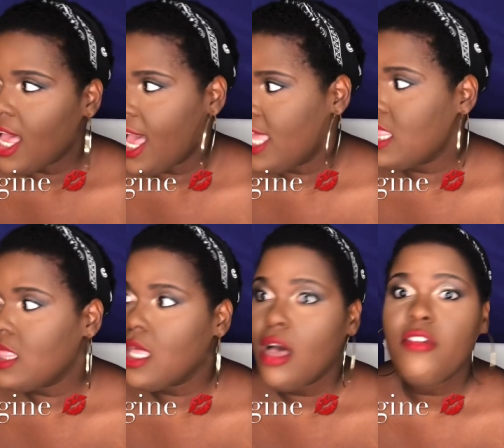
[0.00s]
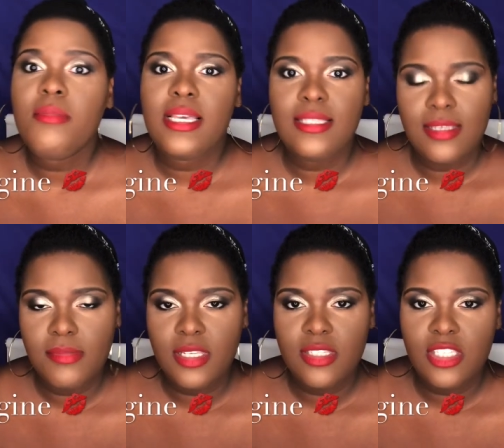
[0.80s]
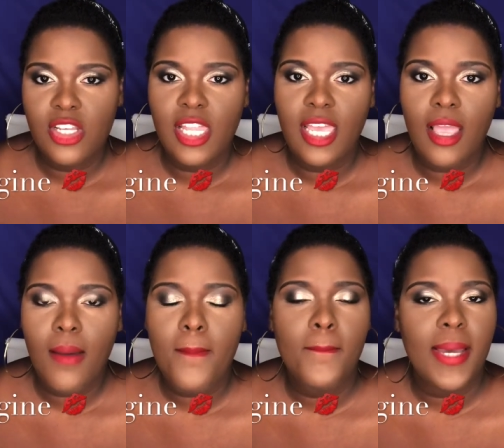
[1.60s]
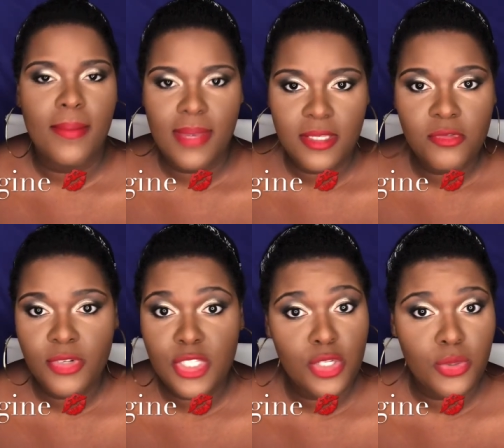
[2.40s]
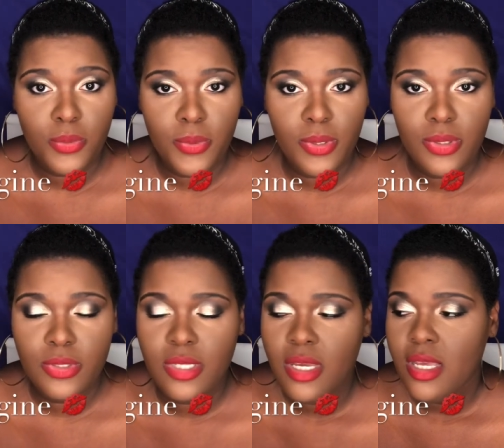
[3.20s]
I love my siblings. They're like my best friends in the world.